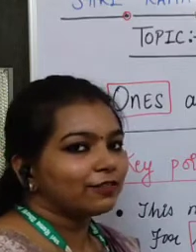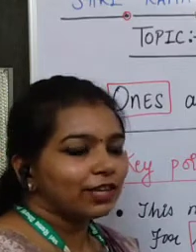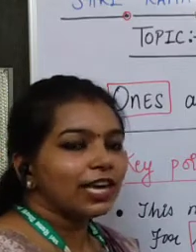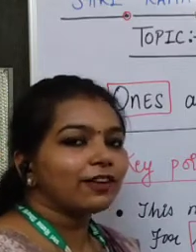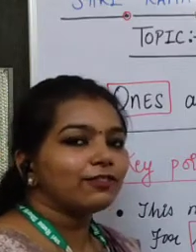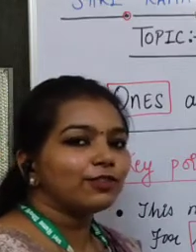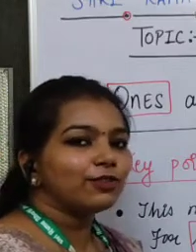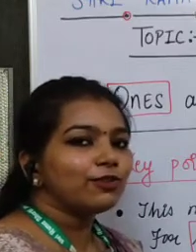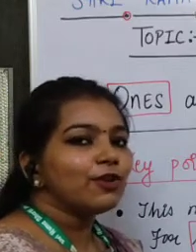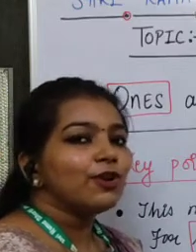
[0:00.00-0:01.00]
we have
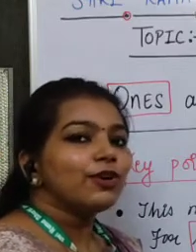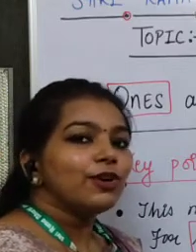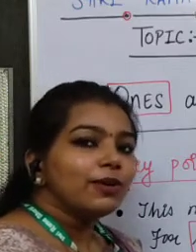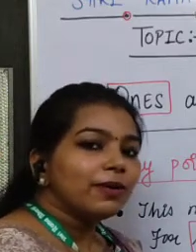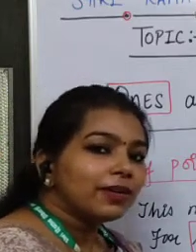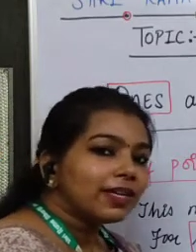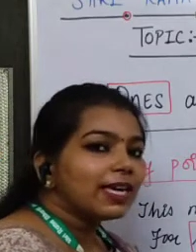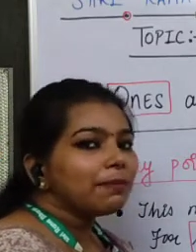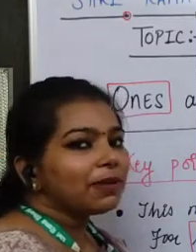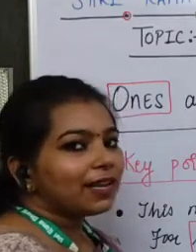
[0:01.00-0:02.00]
to
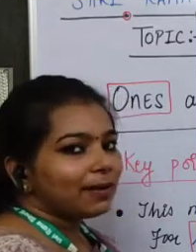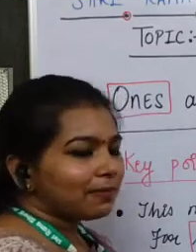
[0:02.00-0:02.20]
keep in our